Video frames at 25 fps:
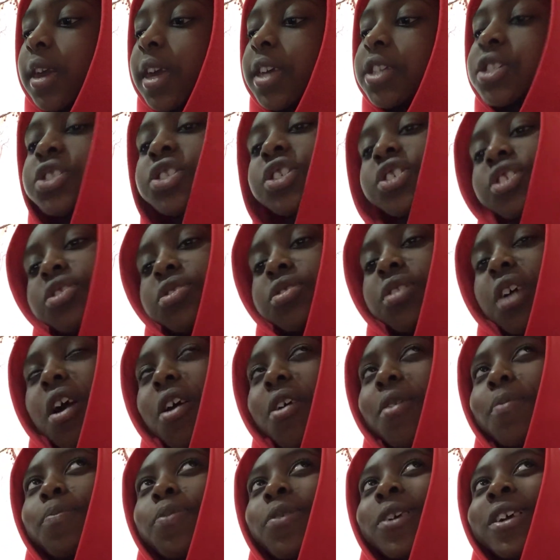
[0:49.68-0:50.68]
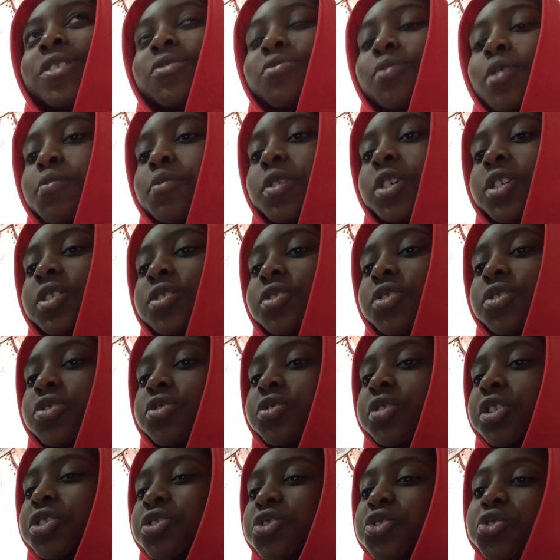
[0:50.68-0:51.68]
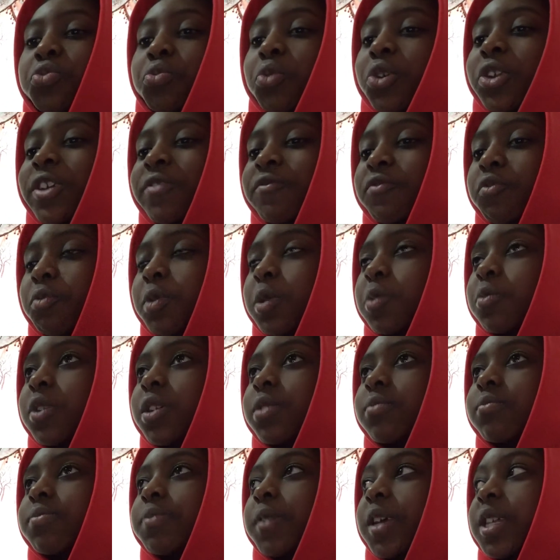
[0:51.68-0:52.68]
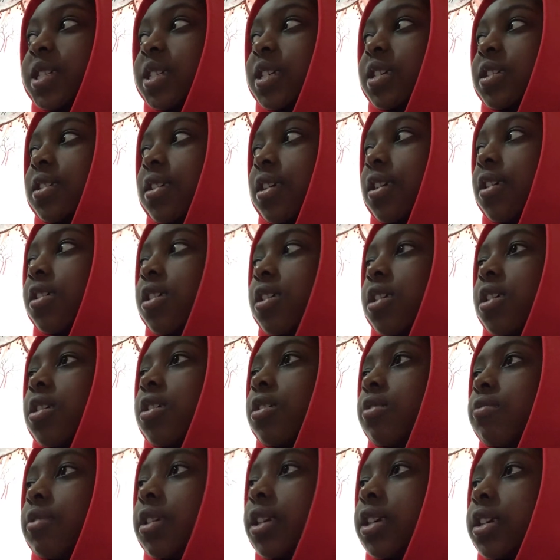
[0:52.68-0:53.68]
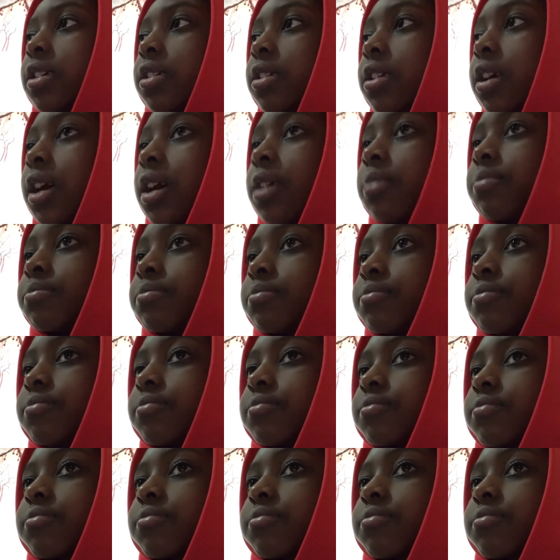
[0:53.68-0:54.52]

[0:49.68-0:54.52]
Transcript: it's just a place where we can just like do whatever we want basically we can um